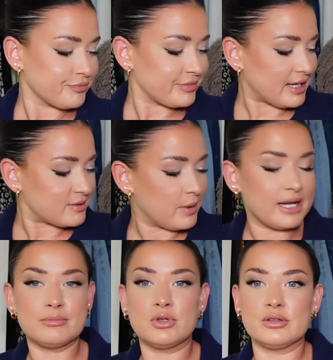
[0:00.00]
that's why
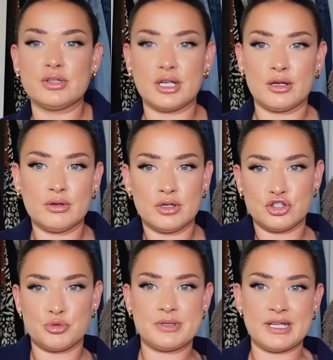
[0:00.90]
I'm not, you know,
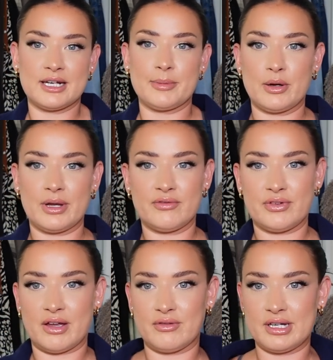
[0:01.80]
100% about it for that